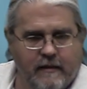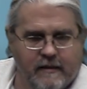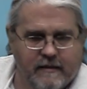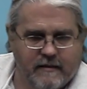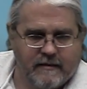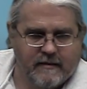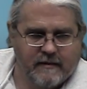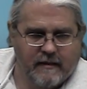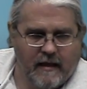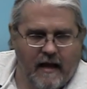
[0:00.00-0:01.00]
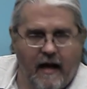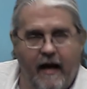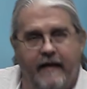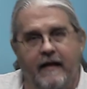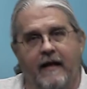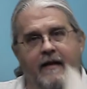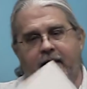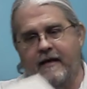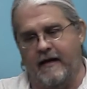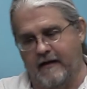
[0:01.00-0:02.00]
Slide in
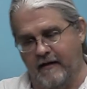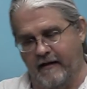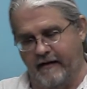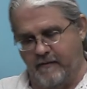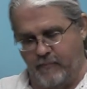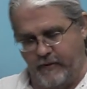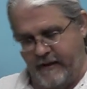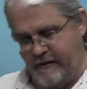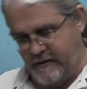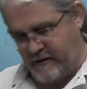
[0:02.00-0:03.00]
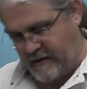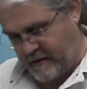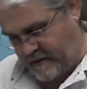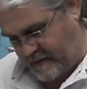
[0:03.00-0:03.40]
the collectible insert.